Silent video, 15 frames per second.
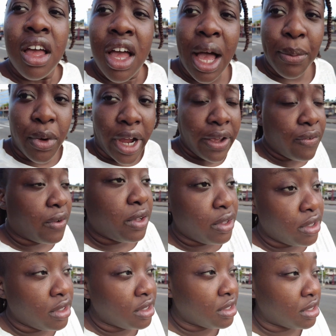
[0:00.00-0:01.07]
I'm grateful.
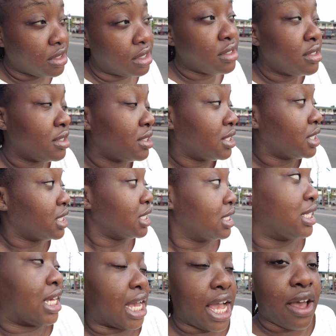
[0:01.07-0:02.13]

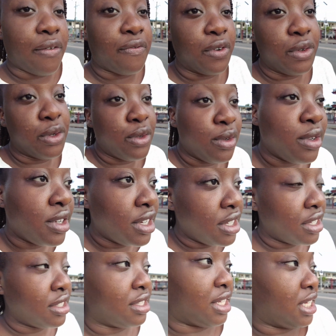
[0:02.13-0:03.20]
I got food
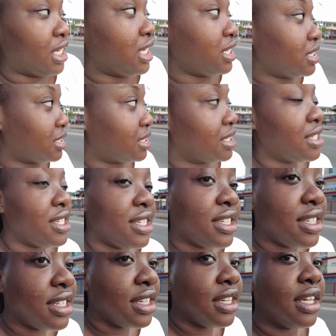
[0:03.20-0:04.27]
to eat,
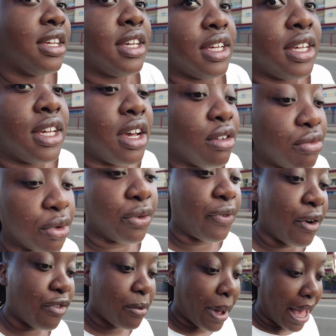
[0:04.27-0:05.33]
a roof
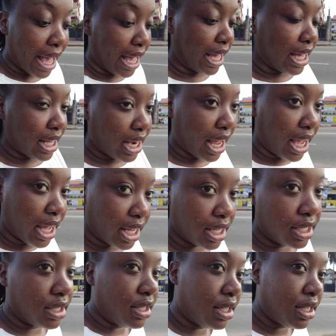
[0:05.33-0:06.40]
over my head,
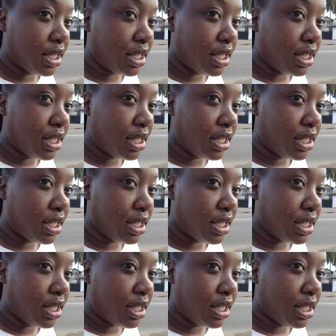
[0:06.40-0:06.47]
and